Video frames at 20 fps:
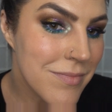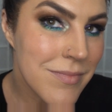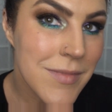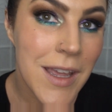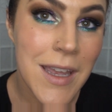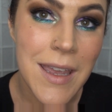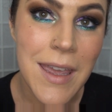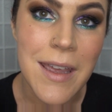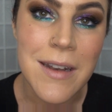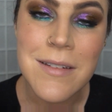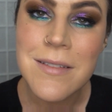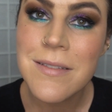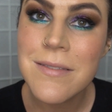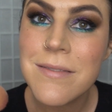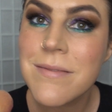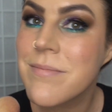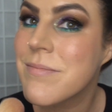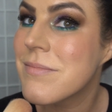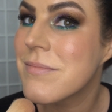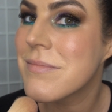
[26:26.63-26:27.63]
Again,
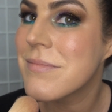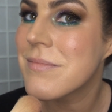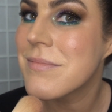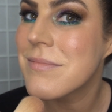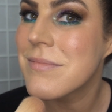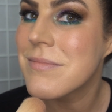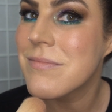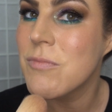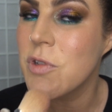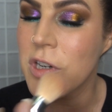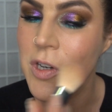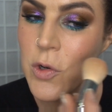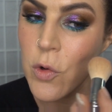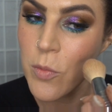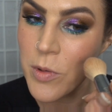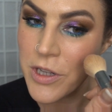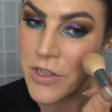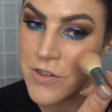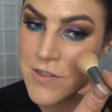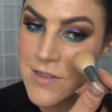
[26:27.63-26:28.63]
would
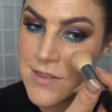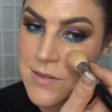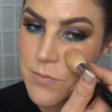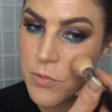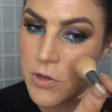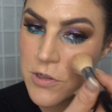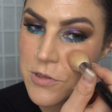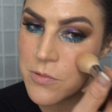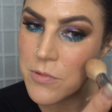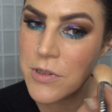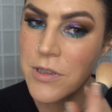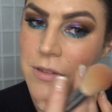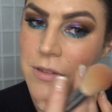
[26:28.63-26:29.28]
normally use this brush with